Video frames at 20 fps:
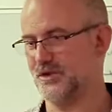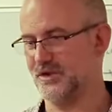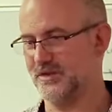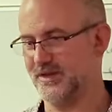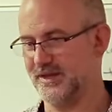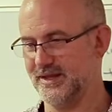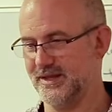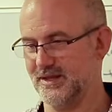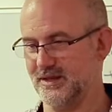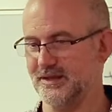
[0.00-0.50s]
you know,
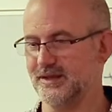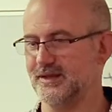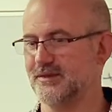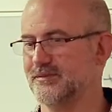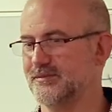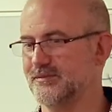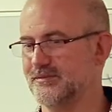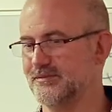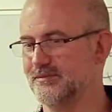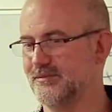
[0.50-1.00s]
the healing
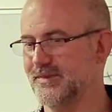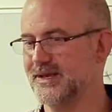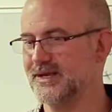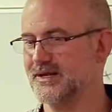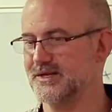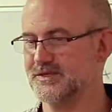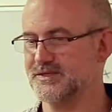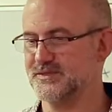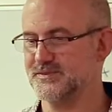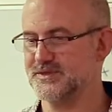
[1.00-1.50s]

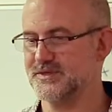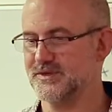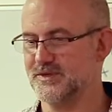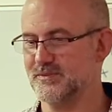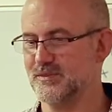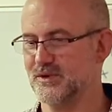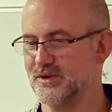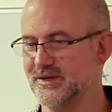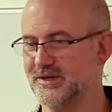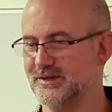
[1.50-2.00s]
mechanisms in
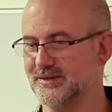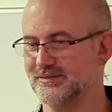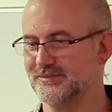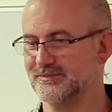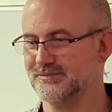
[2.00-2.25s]
the body.